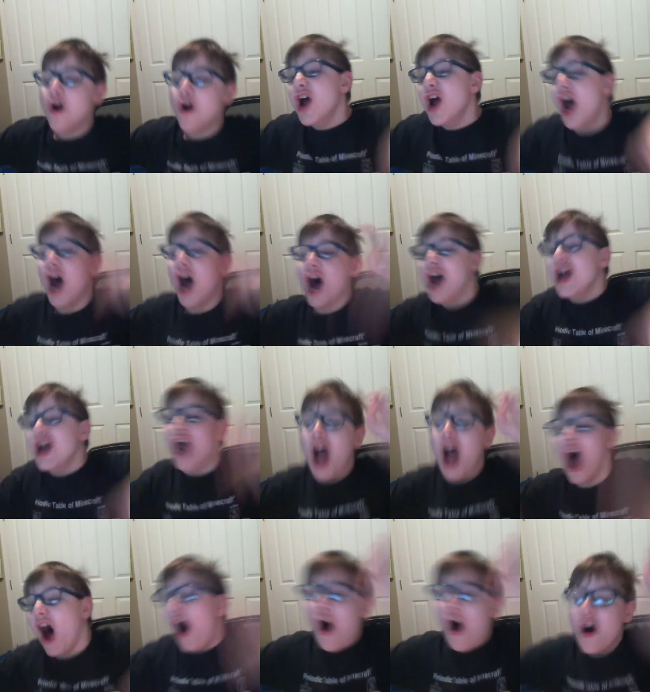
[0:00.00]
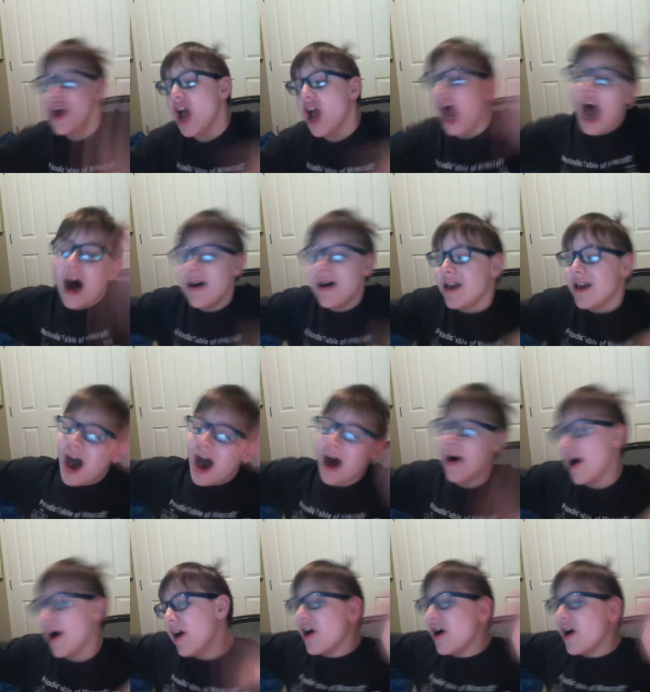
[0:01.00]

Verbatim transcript: yeah yeah, oh yeah yeah,